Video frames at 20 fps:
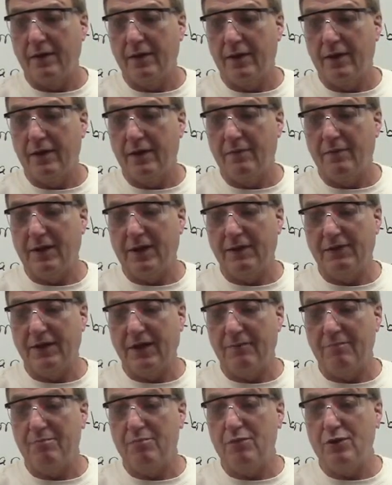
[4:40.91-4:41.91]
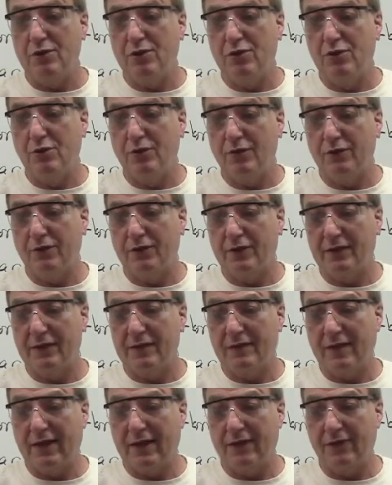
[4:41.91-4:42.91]
And it makes that beautiful,
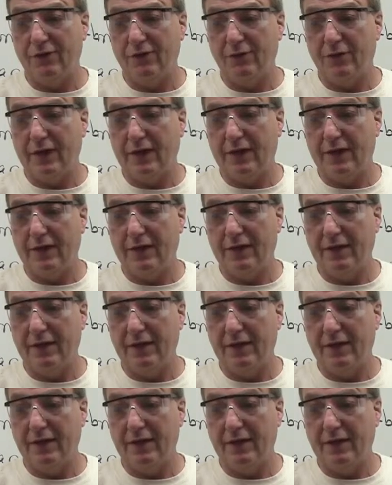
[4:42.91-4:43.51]
intense red.